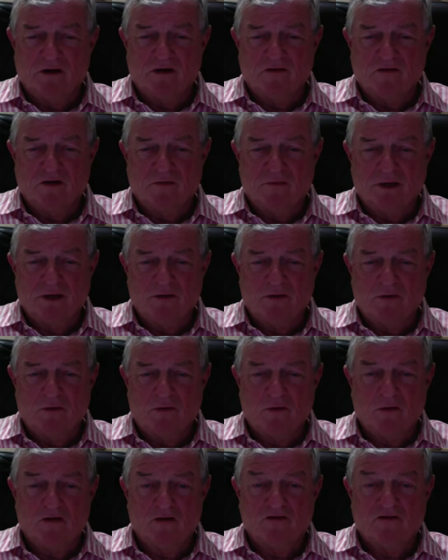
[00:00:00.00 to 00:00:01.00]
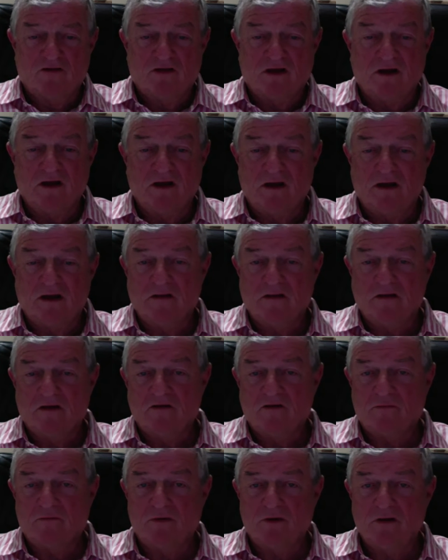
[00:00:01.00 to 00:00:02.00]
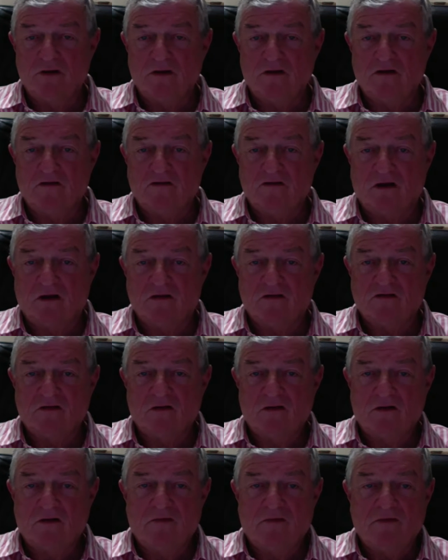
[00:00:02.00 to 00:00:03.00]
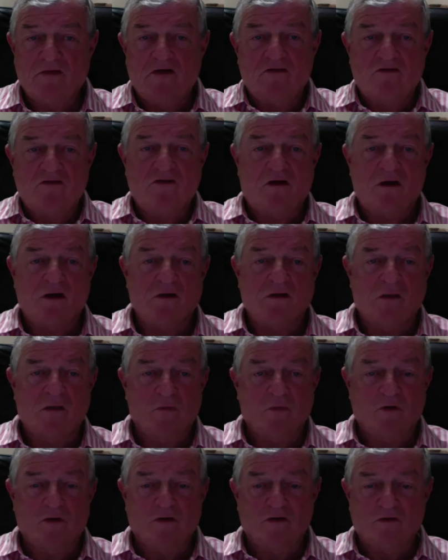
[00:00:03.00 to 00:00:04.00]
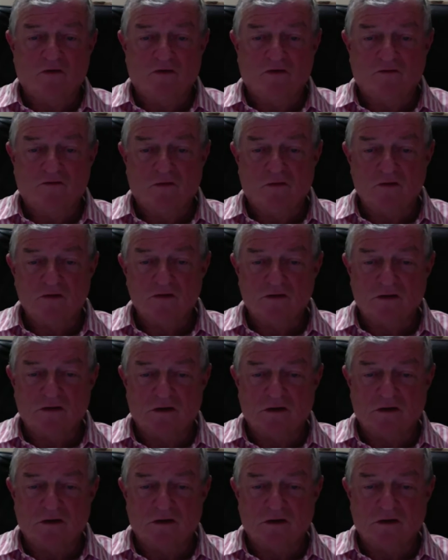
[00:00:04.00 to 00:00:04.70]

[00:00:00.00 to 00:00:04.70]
so people were all of a sudden getting these brilliant insights and then deciding they wanted a divorce.